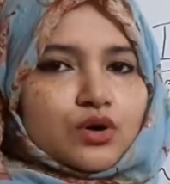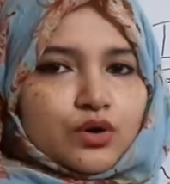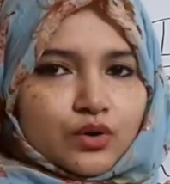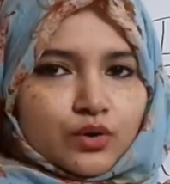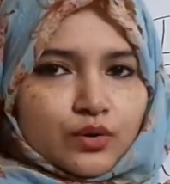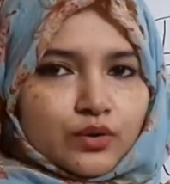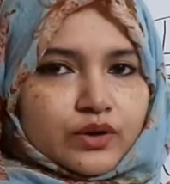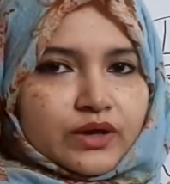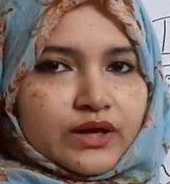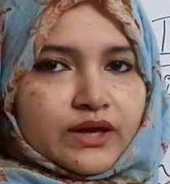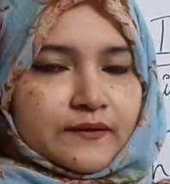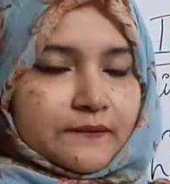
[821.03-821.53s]

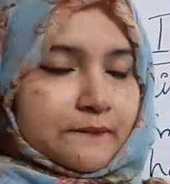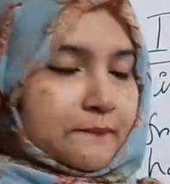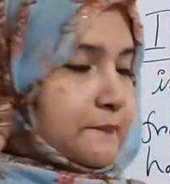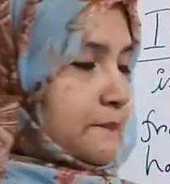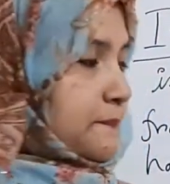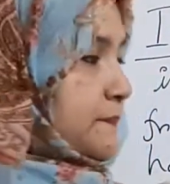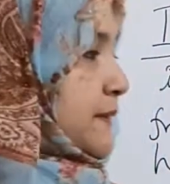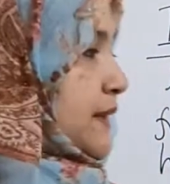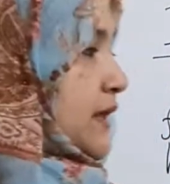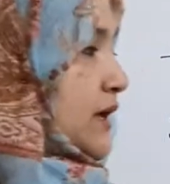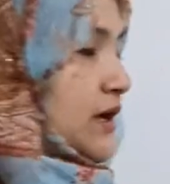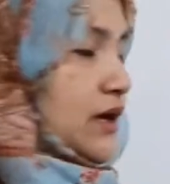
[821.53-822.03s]
Okay,
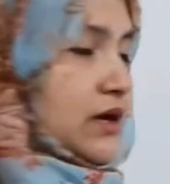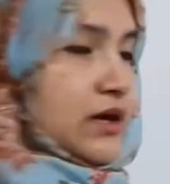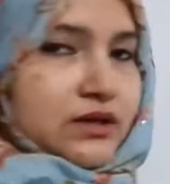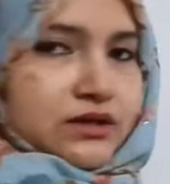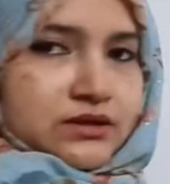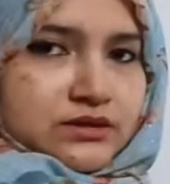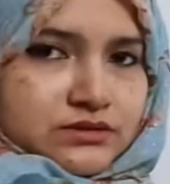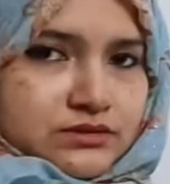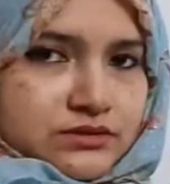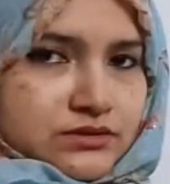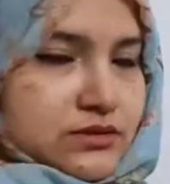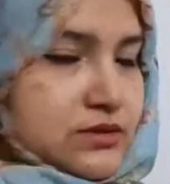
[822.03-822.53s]

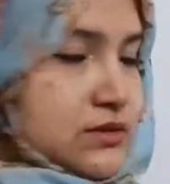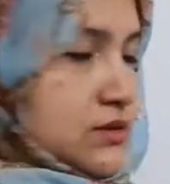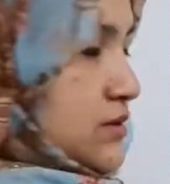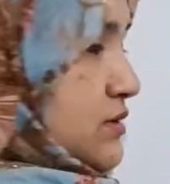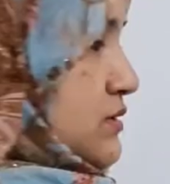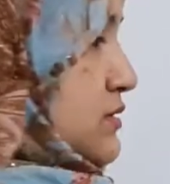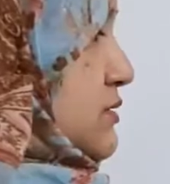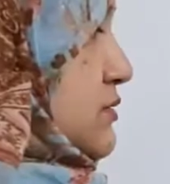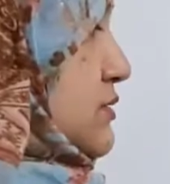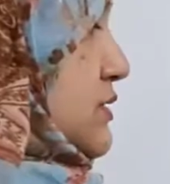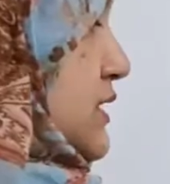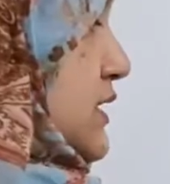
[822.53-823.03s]

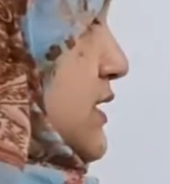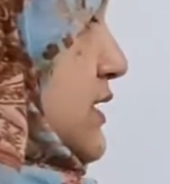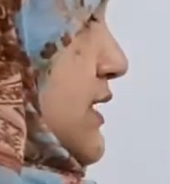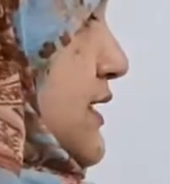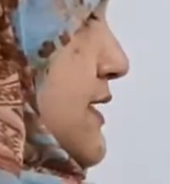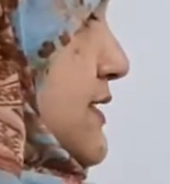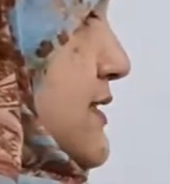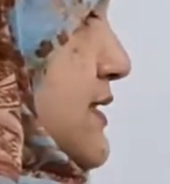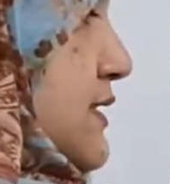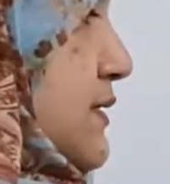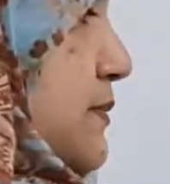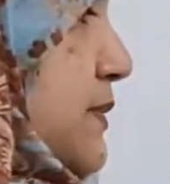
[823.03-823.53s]
and take an
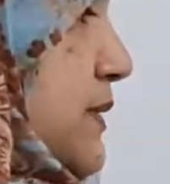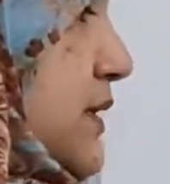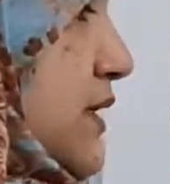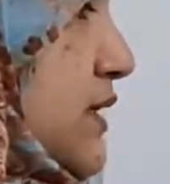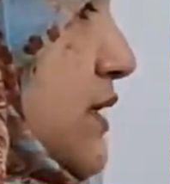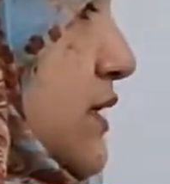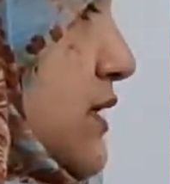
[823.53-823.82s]
example,